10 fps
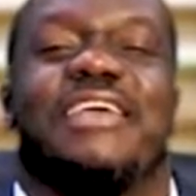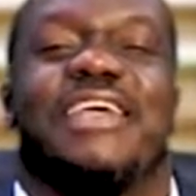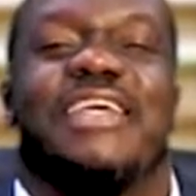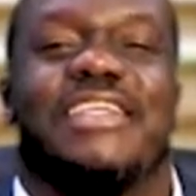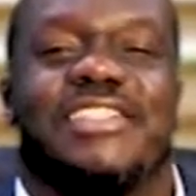
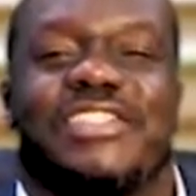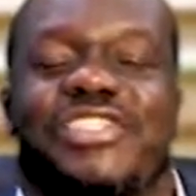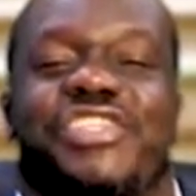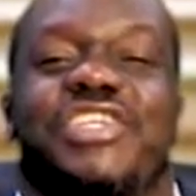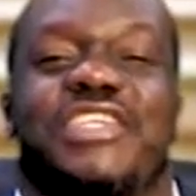In
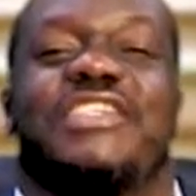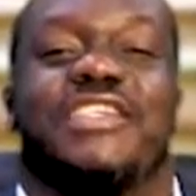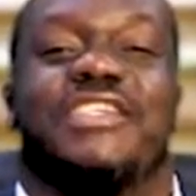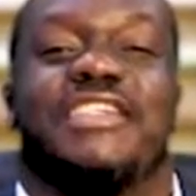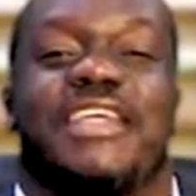
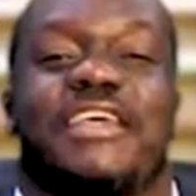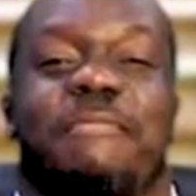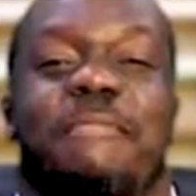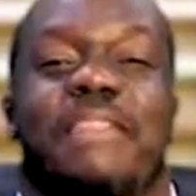Jesus' name,